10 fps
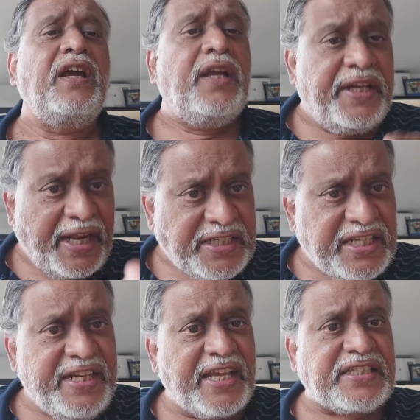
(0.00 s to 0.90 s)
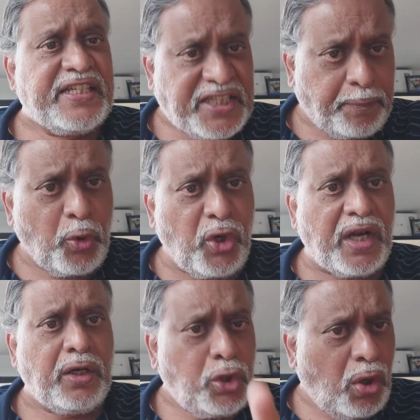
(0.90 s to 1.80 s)
It ends in S. Is it
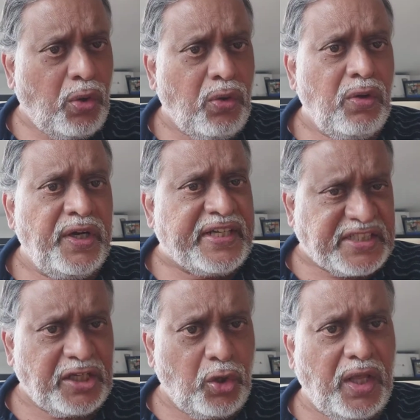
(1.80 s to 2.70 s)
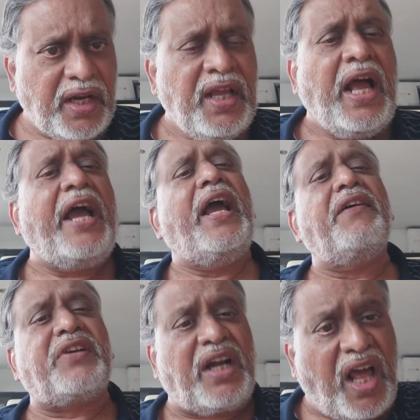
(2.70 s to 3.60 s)
plural? No, it is singular. I
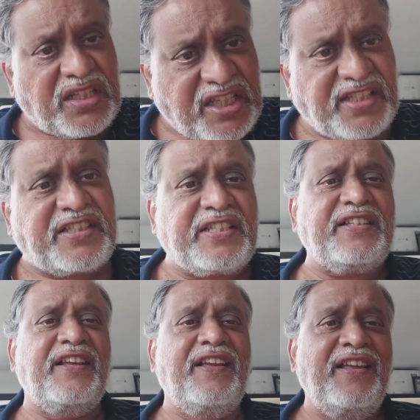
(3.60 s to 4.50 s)
have classes.